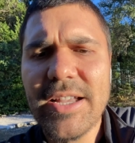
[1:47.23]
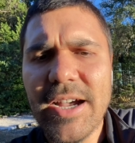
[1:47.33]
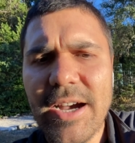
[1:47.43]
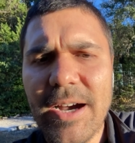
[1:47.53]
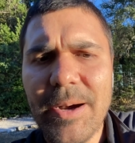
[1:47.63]

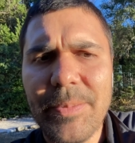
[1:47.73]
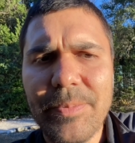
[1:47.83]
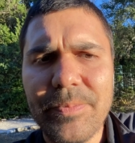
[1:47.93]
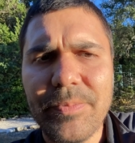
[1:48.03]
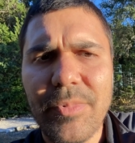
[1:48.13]

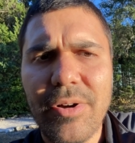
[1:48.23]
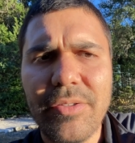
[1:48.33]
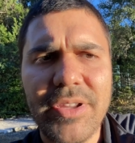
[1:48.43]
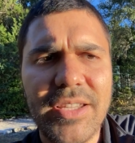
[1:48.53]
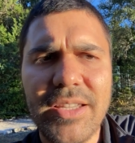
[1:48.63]

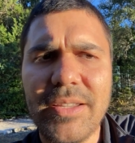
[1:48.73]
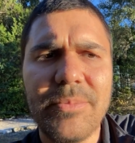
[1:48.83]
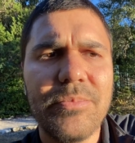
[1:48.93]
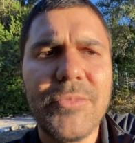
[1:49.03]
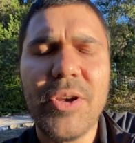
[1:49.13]
All the
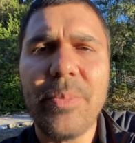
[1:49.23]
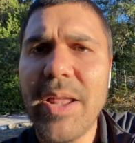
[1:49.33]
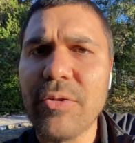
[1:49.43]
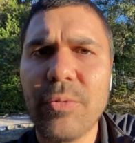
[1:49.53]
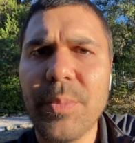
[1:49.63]

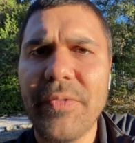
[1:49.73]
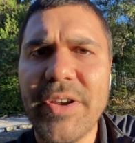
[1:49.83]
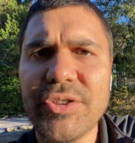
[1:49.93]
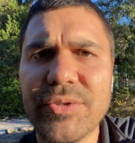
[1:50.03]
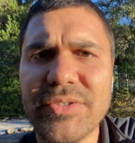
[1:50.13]
medical
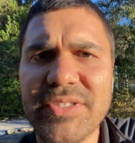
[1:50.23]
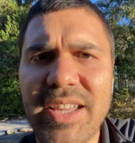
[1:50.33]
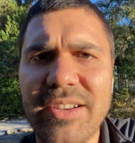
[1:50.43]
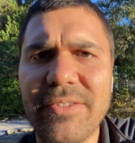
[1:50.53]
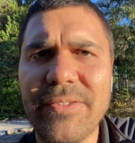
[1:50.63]
professionals
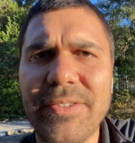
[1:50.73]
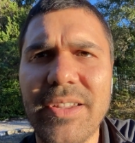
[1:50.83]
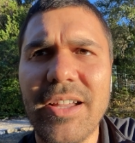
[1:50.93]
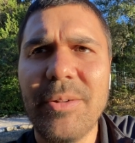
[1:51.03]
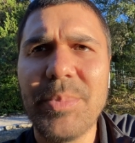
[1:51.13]
that
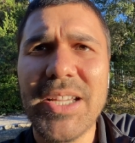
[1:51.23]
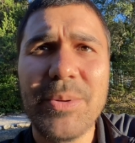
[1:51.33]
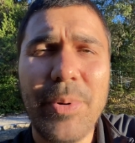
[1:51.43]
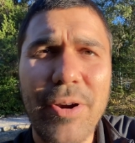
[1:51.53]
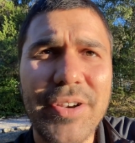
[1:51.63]
have played
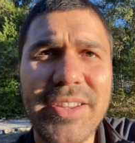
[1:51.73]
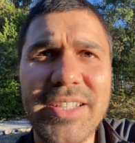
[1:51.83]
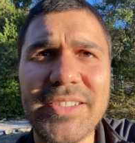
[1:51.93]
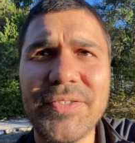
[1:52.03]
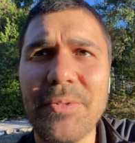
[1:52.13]
a part in
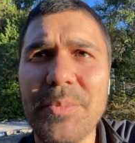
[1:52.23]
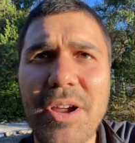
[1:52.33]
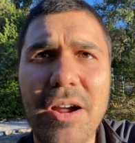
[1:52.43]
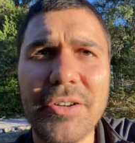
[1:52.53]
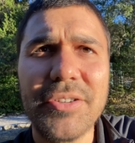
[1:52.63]
this, from
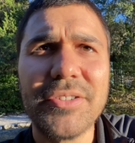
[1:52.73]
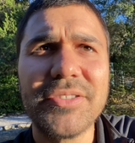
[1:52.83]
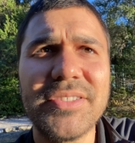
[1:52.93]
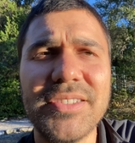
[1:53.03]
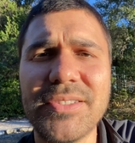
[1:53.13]

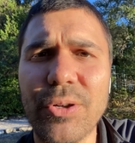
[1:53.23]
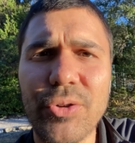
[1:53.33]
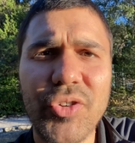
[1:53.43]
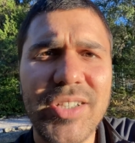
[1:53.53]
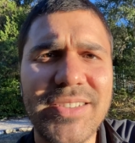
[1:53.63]
doctors to
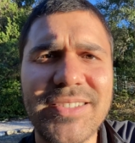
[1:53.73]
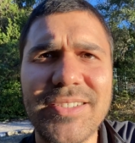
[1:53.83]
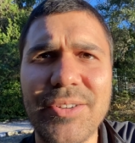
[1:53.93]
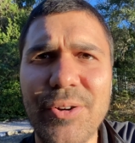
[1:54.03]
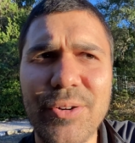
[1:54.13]
surgeons
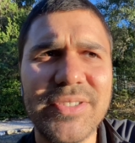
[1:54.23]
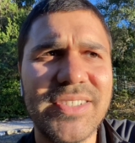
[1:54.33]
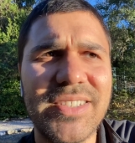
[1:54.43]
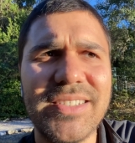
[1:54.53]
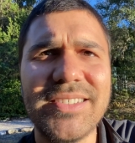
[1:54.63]
to
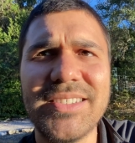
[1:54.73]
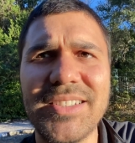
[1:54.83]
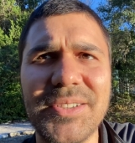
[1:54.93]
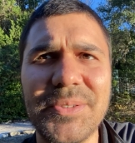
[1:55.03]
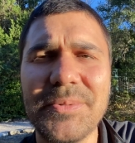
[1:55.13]
nurses
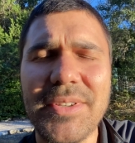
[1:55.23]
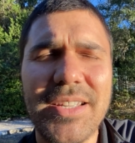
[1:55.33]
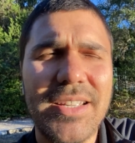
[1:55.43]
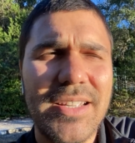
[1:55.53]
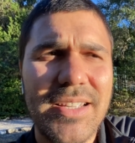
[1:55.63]
to
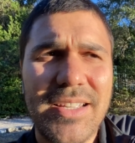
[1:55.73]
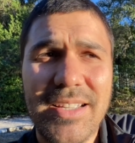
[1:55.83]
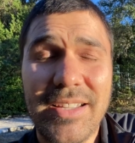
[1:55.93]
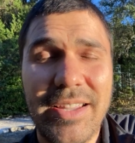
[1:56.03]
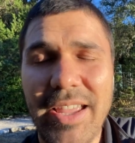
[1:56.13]

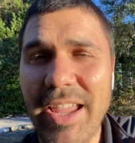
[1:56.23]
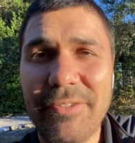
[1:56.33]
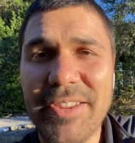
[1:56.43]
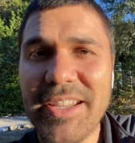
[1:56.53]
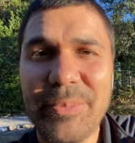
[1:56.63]

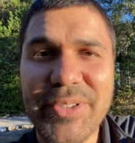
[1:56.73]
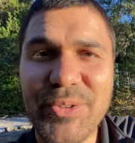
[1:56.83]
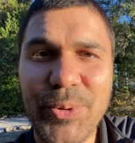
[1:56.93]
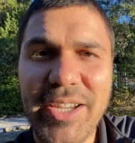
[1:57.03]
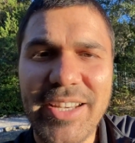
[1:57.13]
everything in
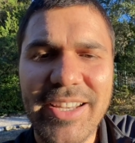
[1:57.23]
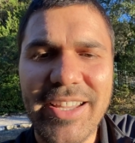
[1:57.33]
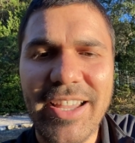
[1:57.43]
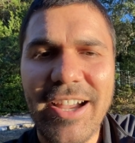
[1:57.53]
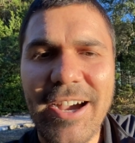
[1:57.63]
between,
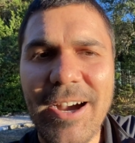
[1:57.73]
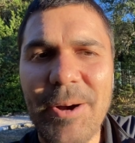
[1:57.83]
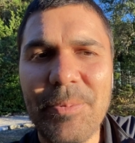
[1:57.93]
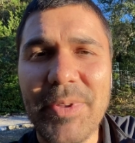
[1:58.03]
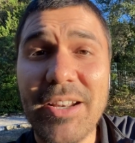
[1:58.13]

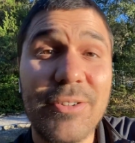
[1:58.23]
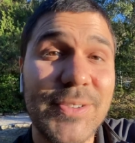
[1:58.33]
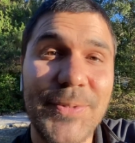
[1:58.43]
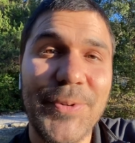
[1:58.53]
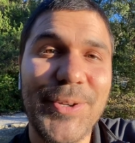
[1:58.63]
and
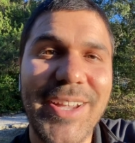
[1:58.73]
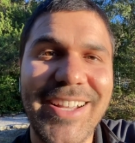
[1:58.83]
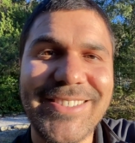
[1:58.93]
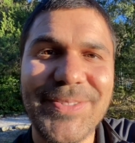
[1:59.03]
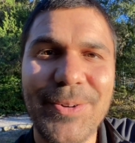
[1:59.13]
also for you
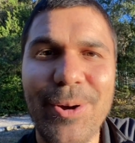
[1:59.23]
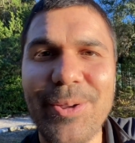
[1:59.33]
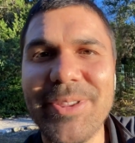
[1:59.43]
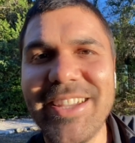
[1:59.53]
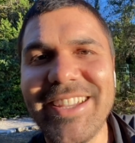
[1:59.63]
guys for
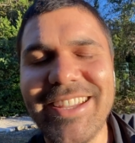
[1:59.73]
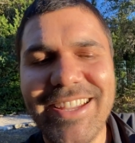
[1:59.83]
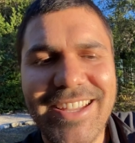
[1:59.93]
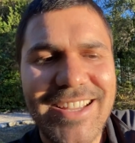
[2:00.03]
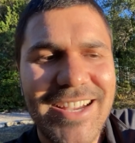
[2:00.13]
all the
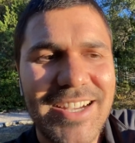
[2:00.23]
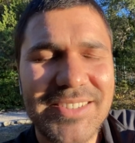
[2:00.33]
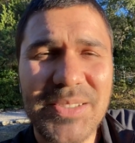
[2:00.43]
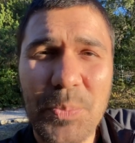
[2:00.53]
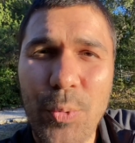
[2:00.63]

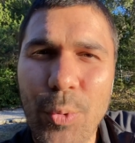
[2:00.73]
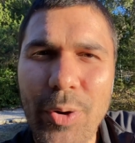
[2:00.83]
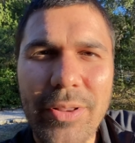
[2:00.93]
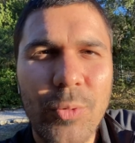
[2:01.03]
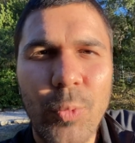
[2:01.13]

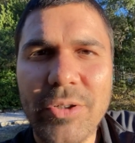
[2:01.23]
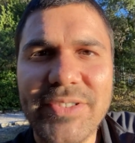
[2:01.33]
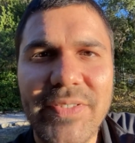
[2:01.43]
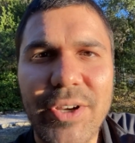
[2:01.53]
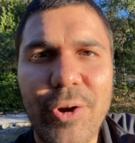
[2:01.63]
support, the words
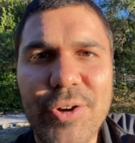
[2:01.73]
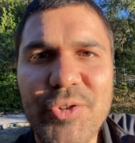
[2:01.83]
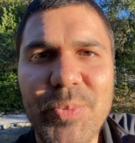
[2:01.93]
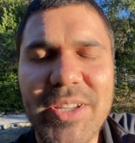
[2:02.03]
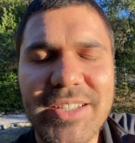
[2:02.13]
of
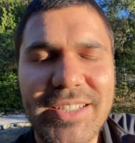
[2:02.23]
encouragement.